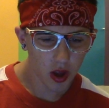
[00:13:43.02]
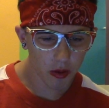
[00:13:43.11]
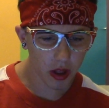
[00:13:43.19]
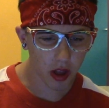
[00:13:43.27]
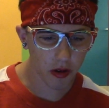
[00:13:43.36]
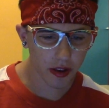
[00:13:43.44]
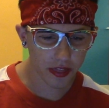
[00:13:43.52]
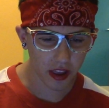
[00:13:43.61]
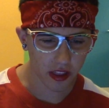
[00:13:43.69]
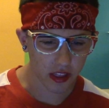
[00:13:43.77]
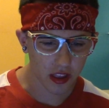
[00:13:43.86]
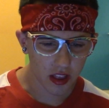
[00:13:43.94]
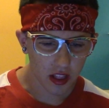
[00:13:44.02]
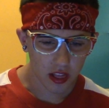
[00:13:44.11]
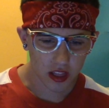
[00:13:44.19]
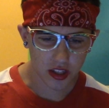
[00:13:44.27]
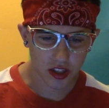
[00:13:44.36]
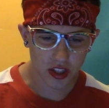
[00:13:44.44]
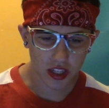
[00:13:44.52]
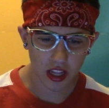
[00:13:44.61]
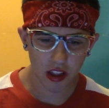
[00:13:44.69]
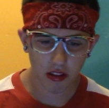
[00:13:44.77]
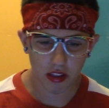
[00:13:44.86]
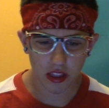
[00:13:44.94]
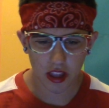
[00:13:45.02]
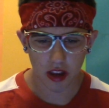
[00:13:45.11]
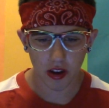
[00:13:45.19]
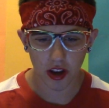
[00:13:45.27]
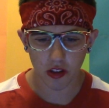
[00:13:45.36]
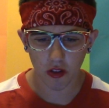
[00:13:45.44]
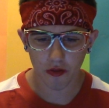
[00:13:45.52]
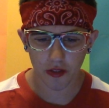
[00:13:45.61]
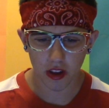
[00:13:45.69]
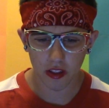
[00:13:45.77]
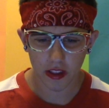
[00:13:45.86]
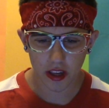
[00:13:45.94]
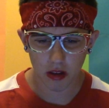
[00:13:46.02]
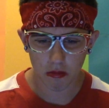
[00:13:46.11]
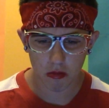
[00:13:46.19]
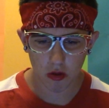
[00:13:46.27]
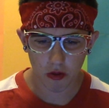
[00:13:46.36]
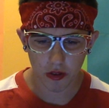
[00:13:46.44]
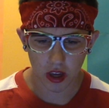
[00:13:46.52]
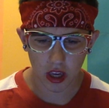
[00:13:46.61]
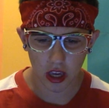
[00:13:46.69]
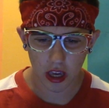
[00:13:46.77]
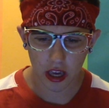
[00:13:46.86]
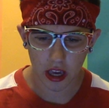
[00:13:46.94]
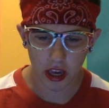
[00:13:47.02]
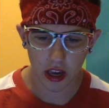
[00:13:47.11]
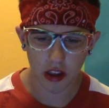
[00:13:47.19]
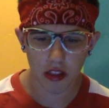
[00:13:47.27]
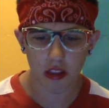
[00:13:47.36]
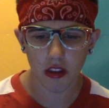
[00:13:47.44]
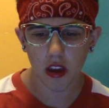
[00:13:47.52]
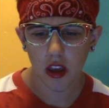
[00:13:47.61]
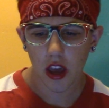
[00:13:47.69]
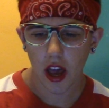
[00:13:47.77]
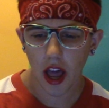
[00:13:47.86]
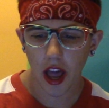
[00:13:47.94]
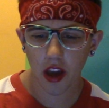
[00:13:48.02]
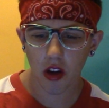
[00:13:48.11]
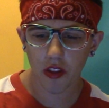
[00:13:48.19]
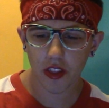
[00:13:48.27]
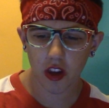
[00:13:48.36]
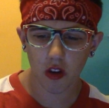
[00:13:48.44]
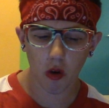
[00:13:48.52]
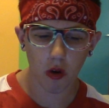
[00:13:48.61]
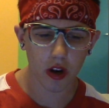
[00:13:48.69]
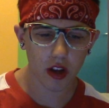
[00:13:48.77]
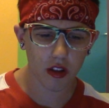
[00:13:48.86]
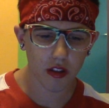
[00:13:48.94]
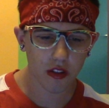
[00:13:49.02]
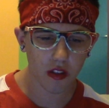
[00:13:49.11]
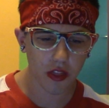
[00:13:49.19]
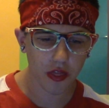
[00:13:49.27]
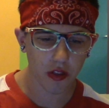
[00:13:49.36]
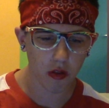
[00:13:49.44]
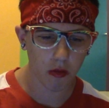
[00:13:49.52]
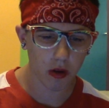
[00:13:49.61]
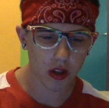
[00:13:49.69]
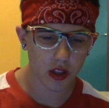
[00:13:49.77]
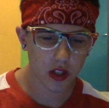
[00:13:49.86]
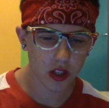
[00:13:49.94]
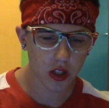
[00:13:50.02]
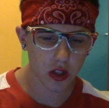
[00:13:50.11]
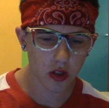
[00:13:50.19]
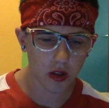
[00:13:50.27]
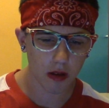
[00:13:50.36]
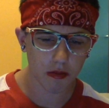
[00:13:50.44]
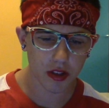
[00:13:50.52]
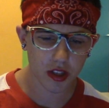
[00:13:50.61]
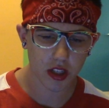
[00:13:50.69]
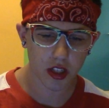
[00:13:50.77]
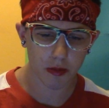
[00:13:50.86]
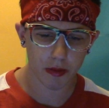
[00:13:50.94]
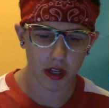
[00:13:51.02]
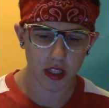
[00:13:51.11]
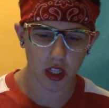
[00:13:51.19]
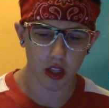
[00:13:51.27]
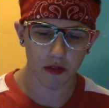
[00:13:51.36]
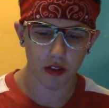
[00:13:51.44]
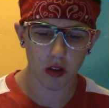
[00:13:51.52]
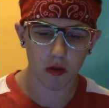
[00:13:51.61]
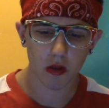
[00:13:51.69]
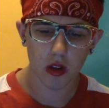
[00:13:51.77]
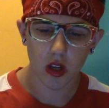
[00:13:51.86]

Well, alright then. Let's just head out now. I don't feel like a movie, and I don't think Corey could sit through one, so I'm just gonna surprise all of you.